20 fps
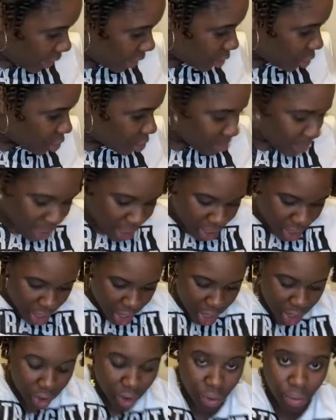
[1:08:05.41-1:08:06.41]
use my
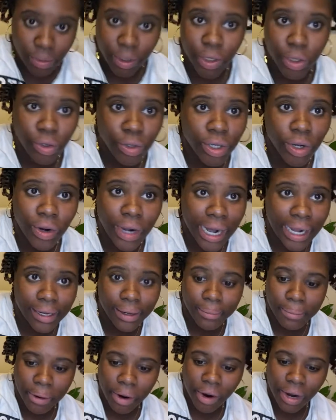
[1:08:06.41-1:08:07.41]
comb to do no kind
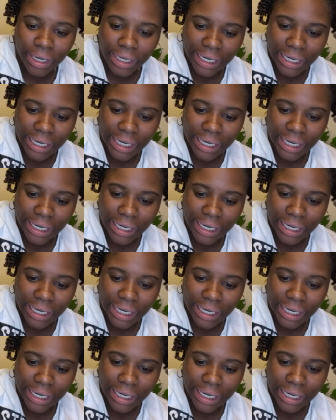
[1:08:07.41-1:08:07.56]
of part.